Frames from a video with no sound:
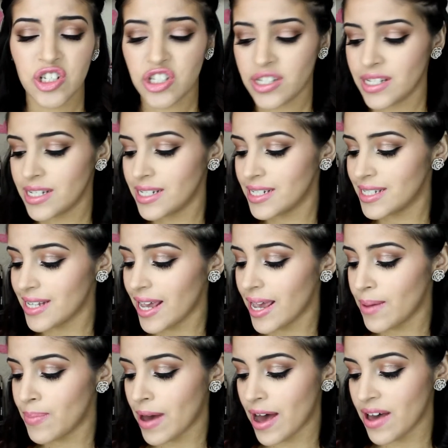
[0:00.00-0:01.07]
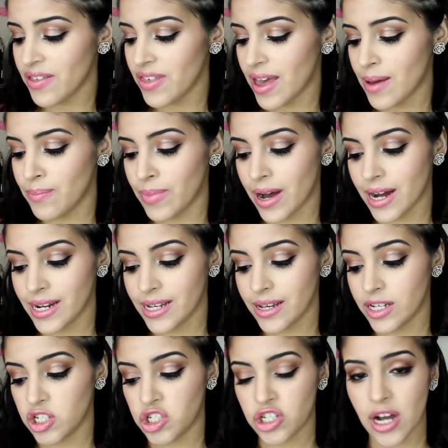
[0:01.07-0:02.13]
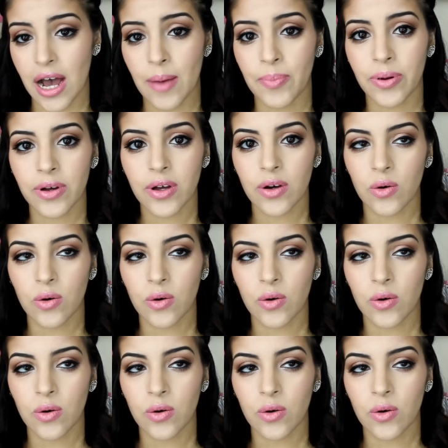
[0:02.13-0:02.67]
She is a bath and body shop,